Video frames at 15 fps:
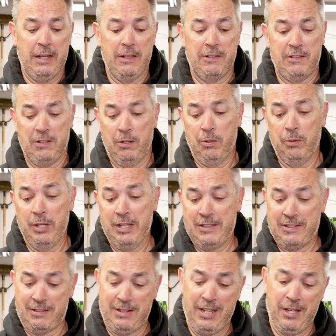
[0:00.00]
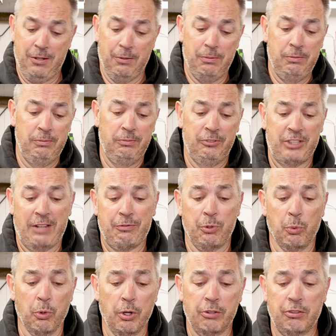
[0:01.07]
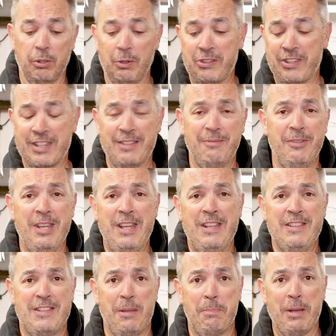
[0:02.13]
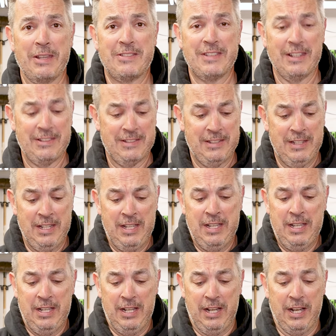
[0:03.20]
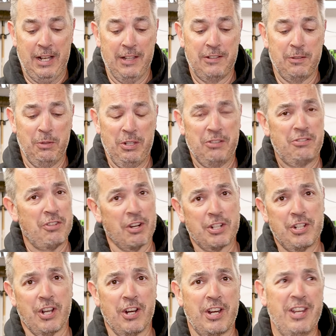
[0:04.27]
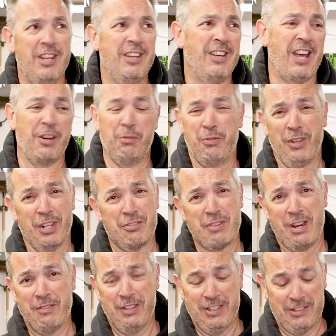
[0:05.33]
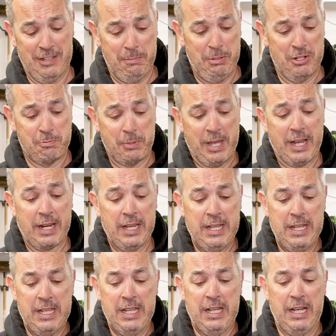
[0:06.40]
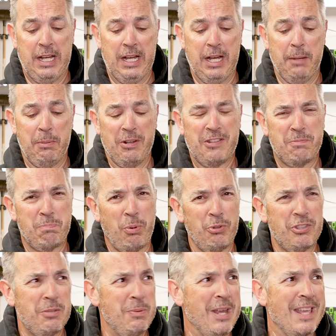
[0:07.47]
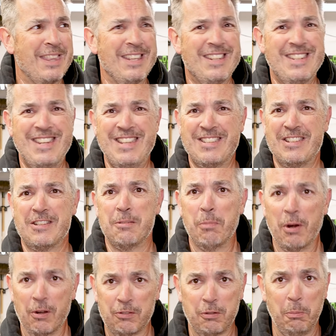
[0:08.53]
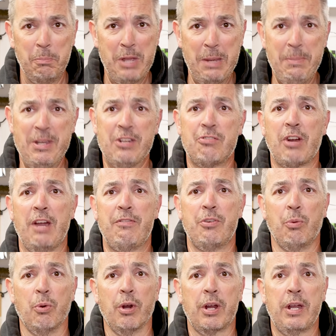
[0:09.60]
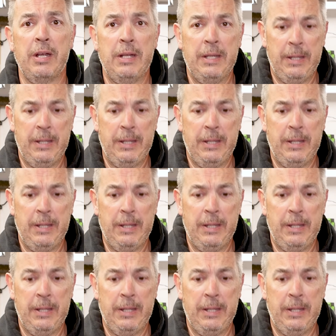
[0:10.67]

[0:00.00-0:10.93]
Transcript: So it's after work, so it's like 6:10. So it is dark. I don't feel like driving this in the pitch black, but it's supposed to be, I think, decent tomorrow. So maybe a drive to work.